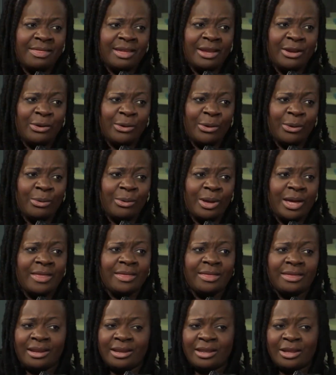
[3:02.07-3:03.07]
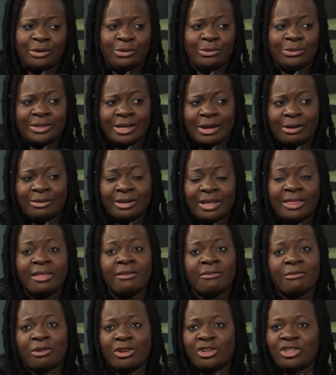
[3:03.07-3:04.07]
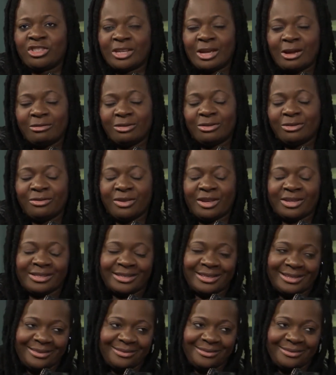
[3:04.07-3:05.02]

they know and then the new sound and the fresh sound, obviously. Mm